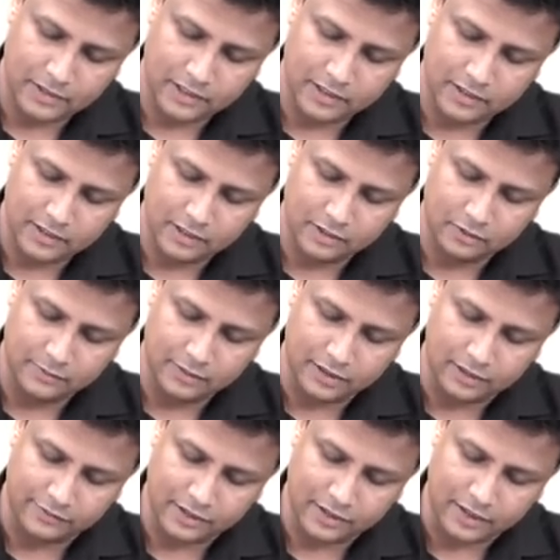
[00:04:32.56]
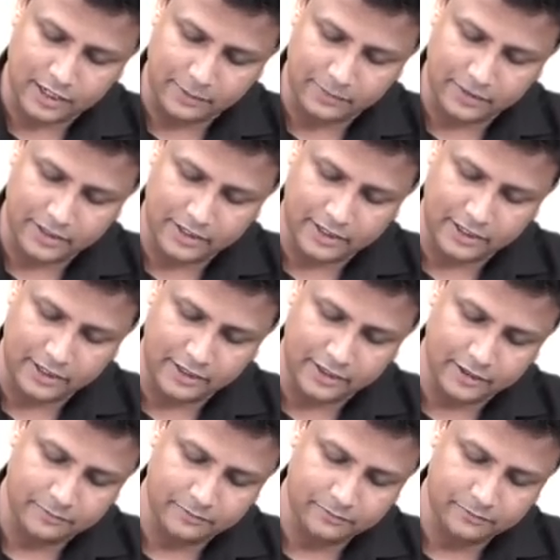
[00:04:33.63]
and then you'll be having
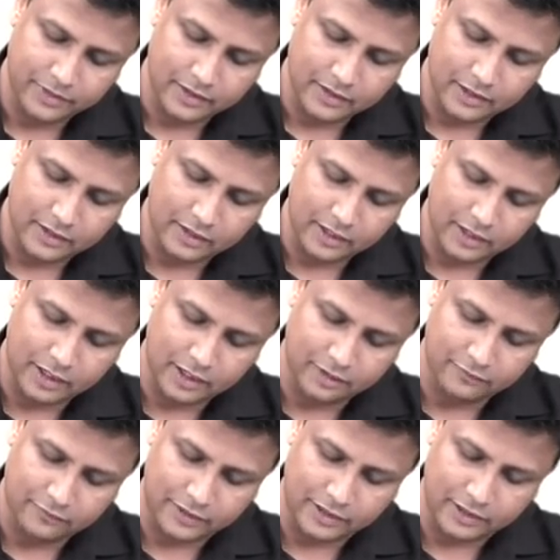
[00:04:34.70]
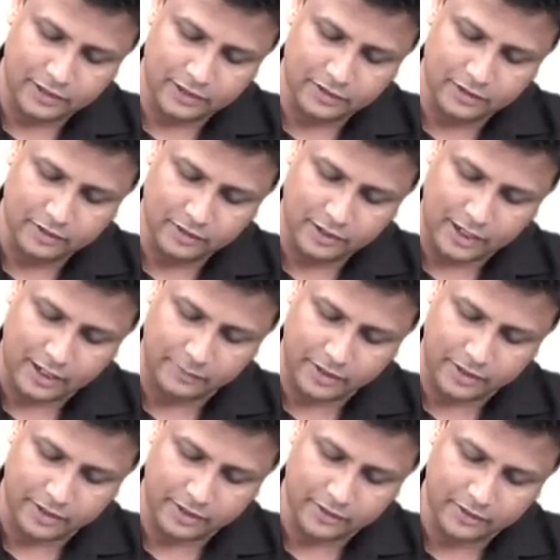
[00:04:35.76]
capitate and finally the
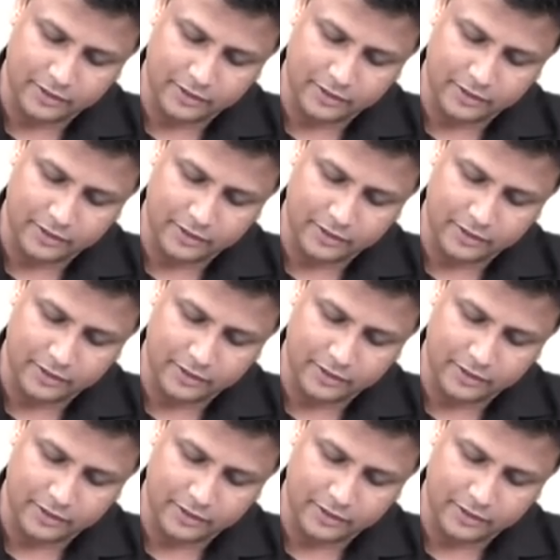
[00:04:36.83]
hamate here